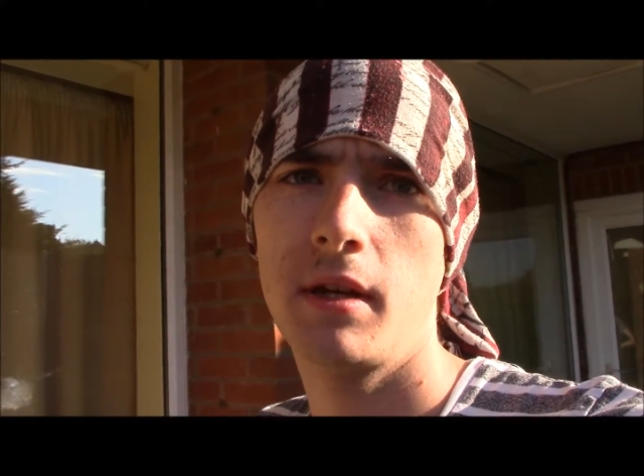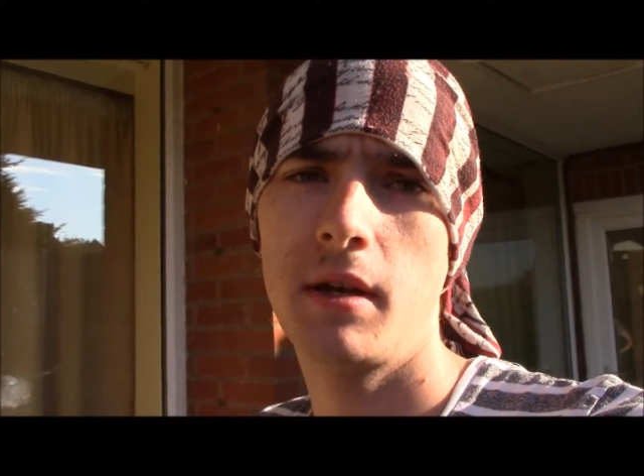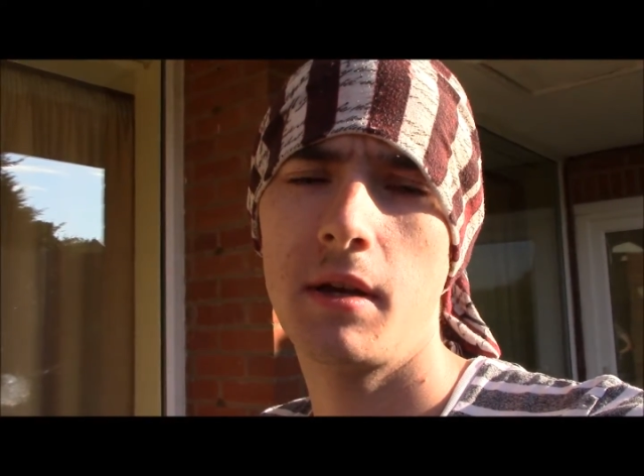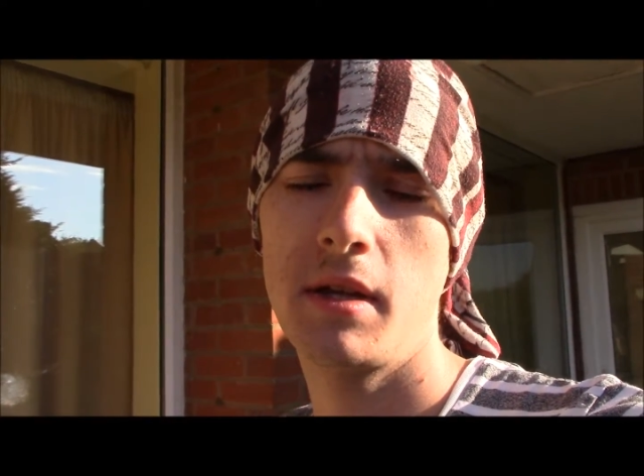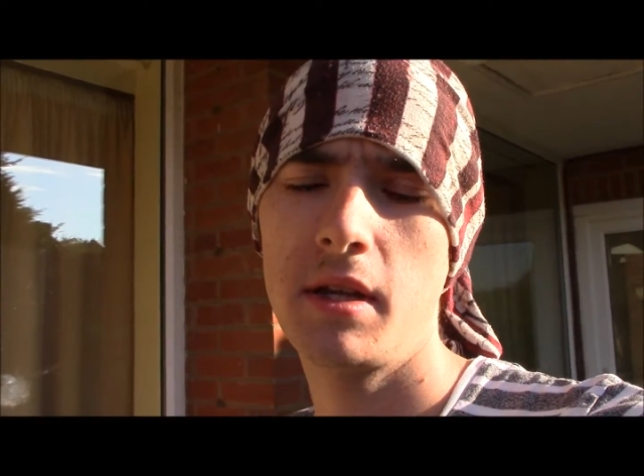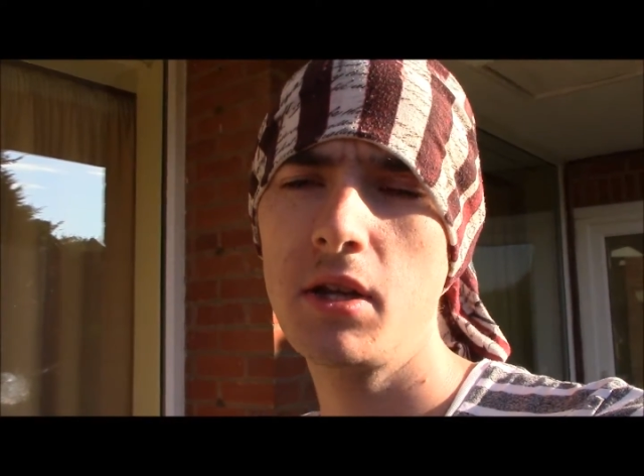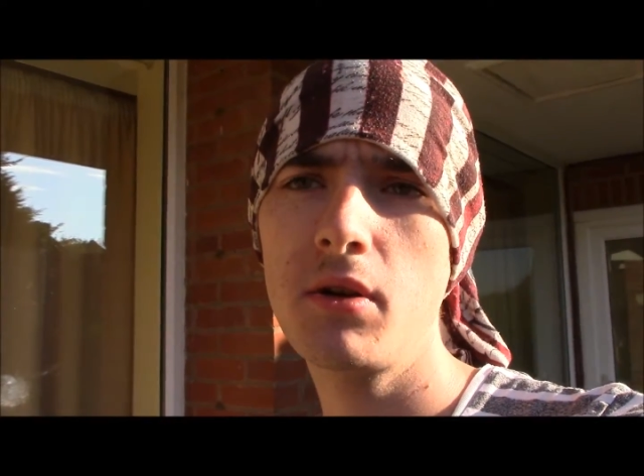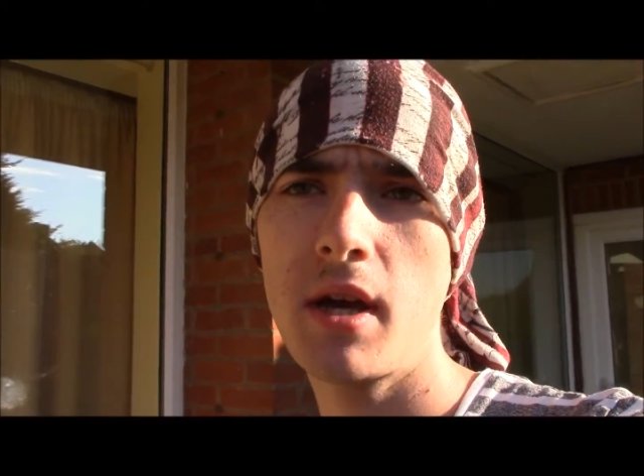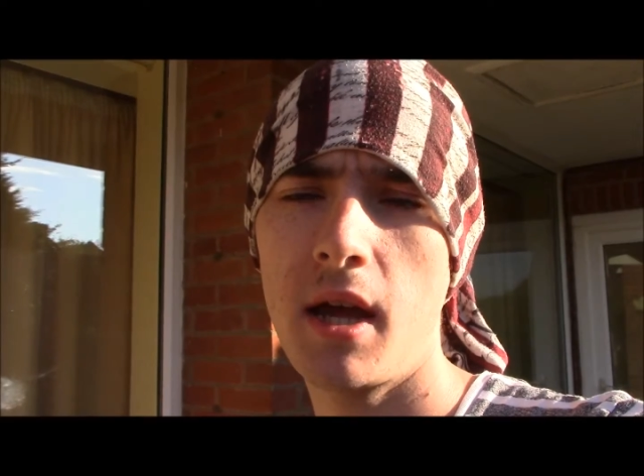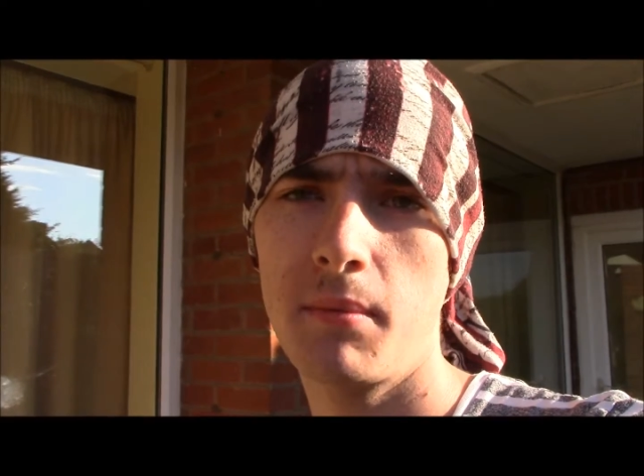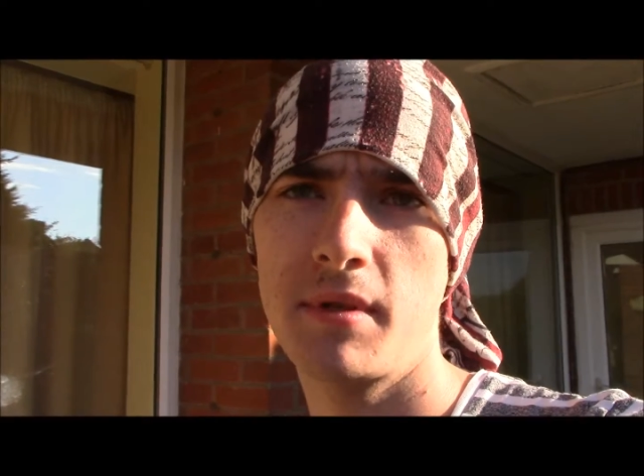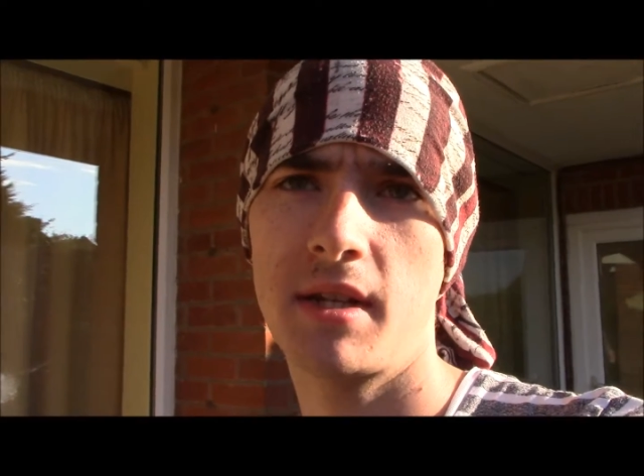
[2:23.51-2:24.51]
the
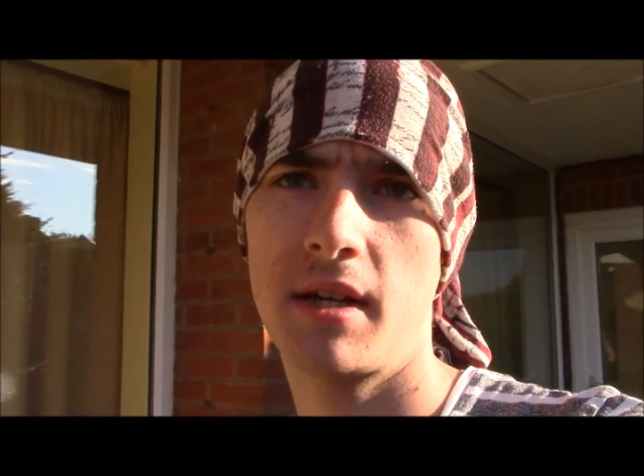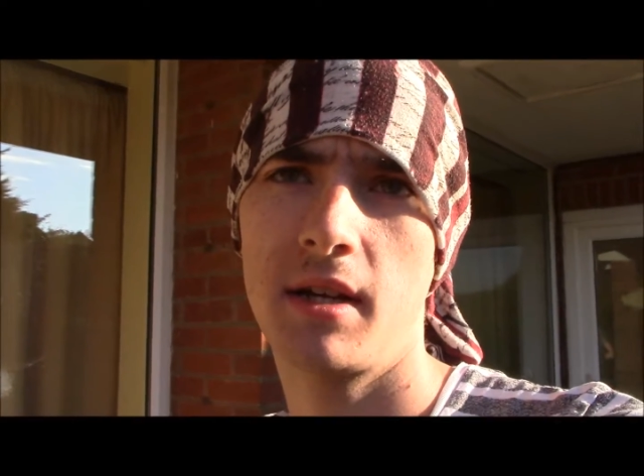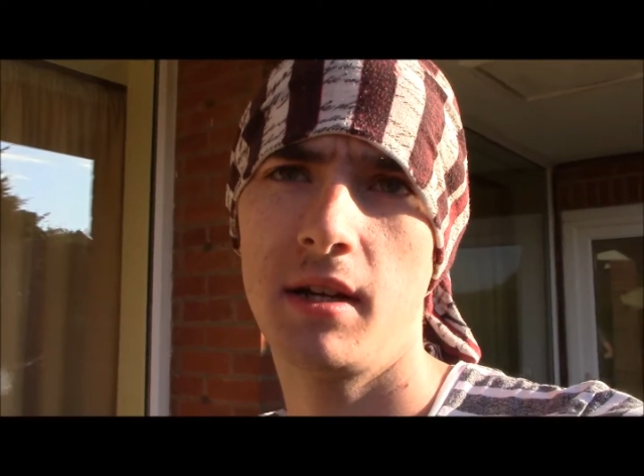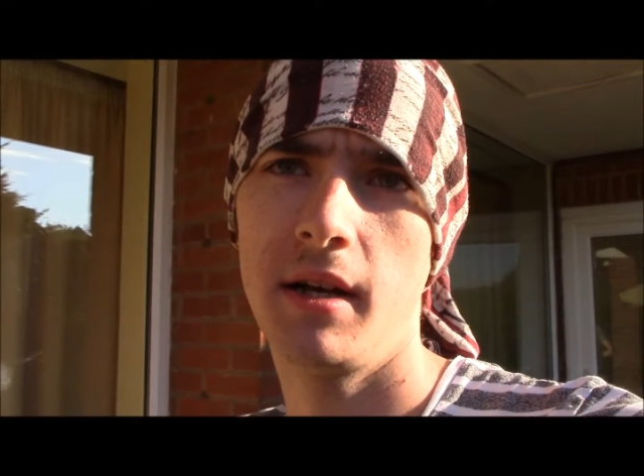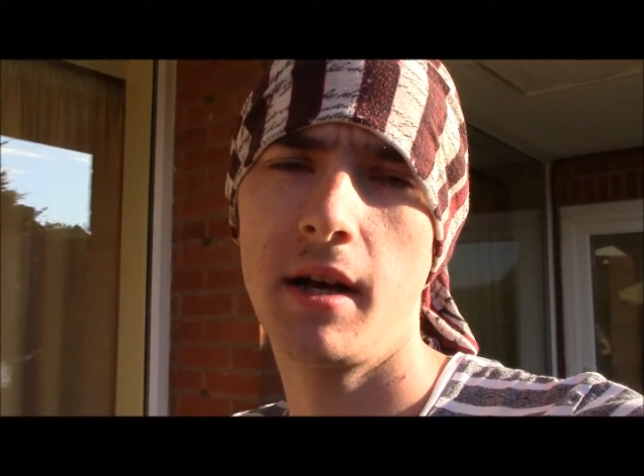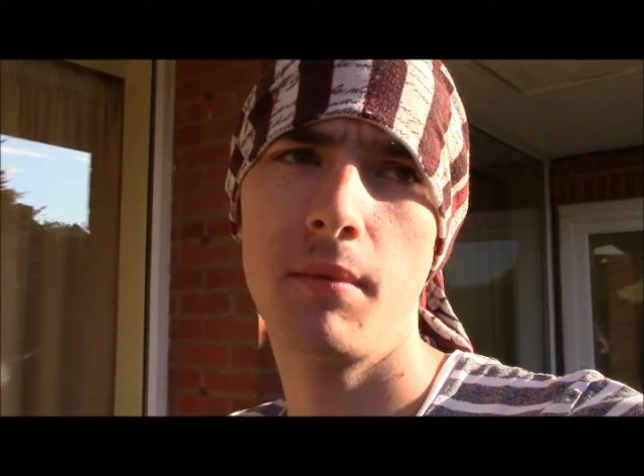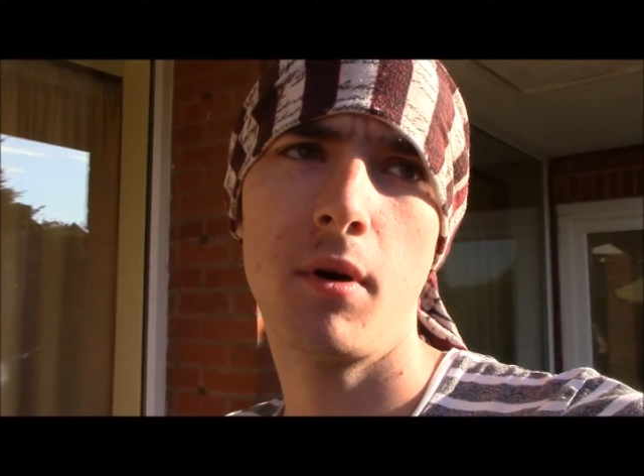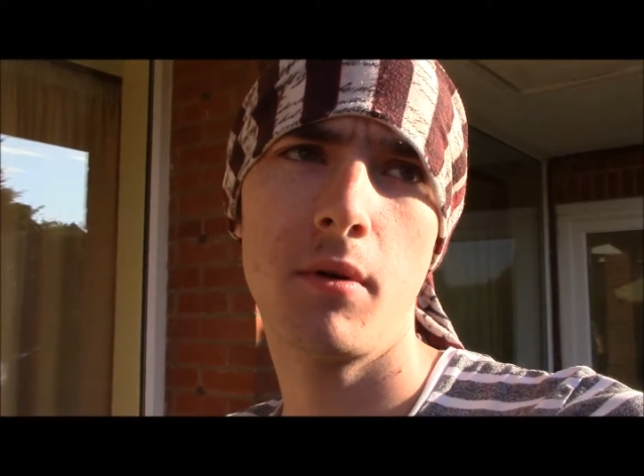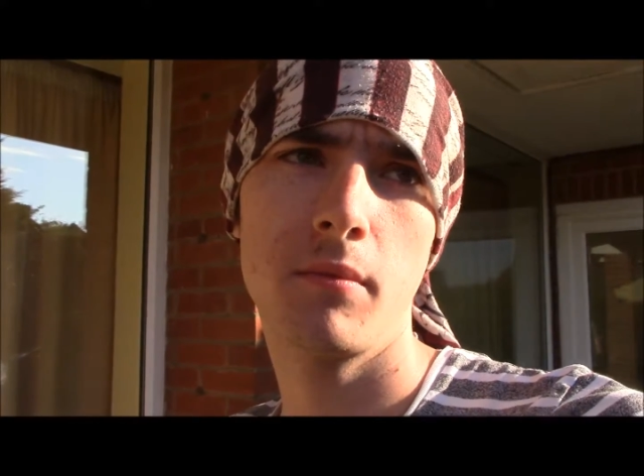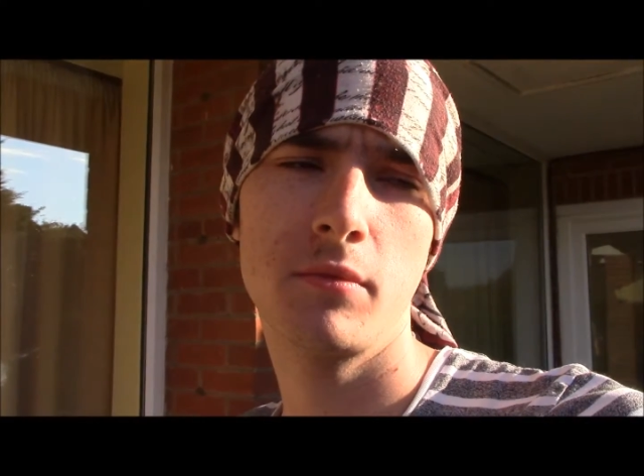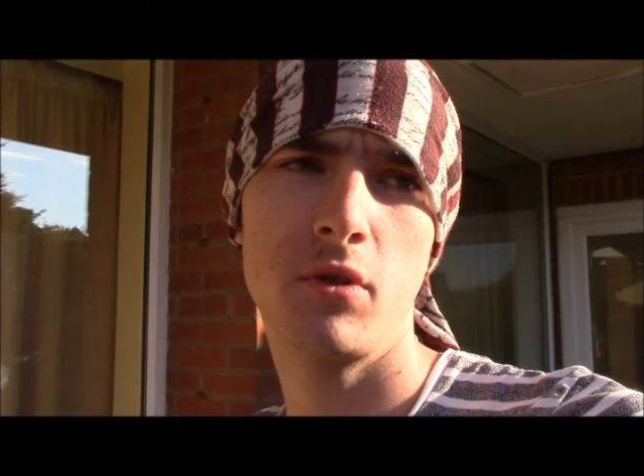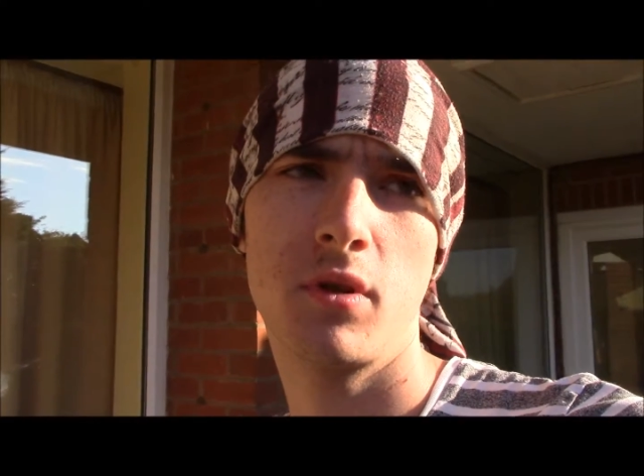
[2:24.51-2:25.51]
UK particularly, I'm
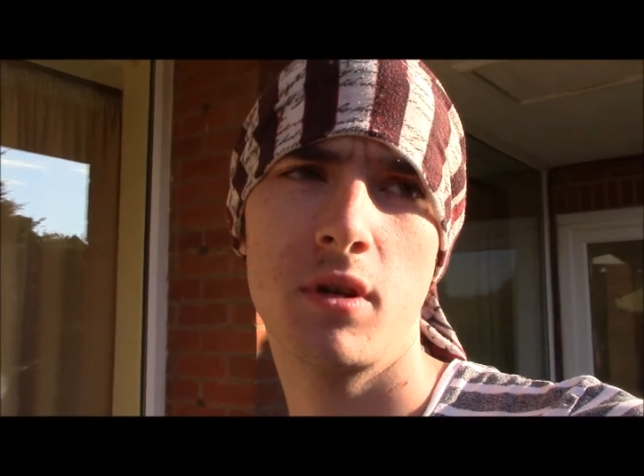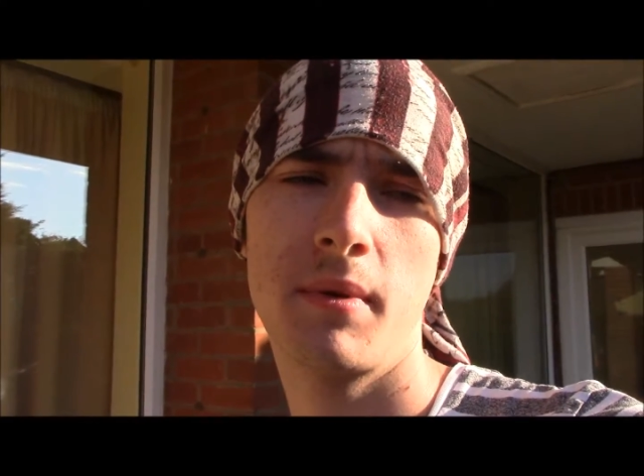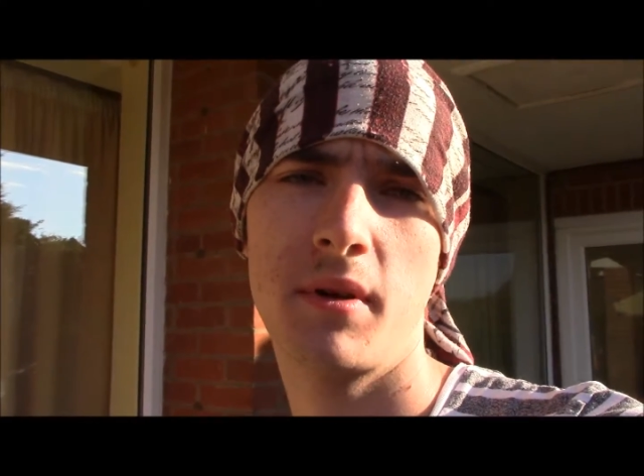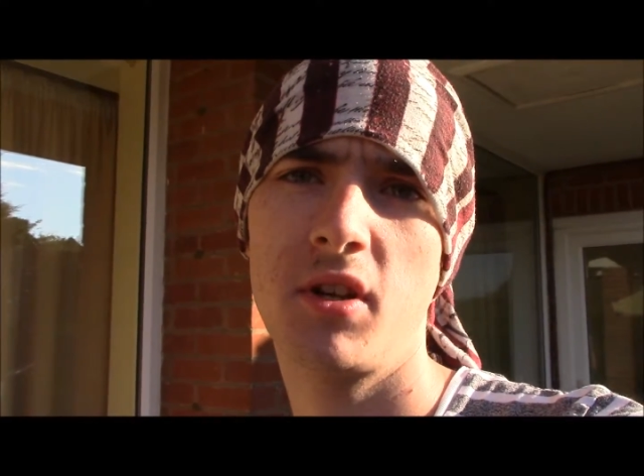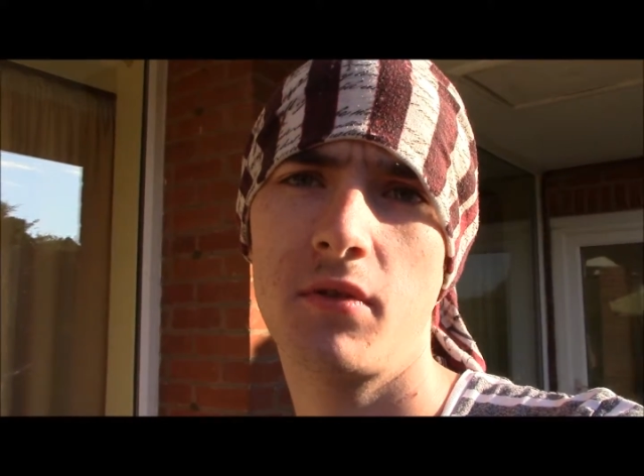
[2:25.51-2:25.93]
not talking about